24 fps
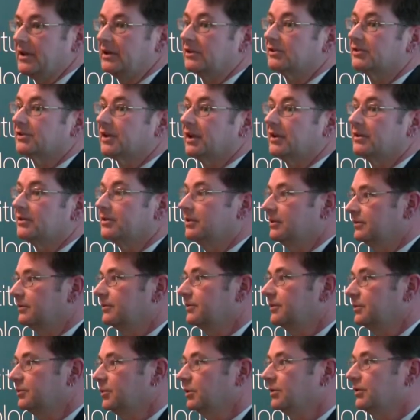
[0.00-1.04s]
extent of
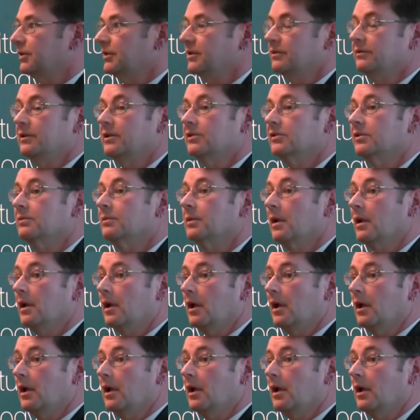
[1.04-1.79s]
recidivism.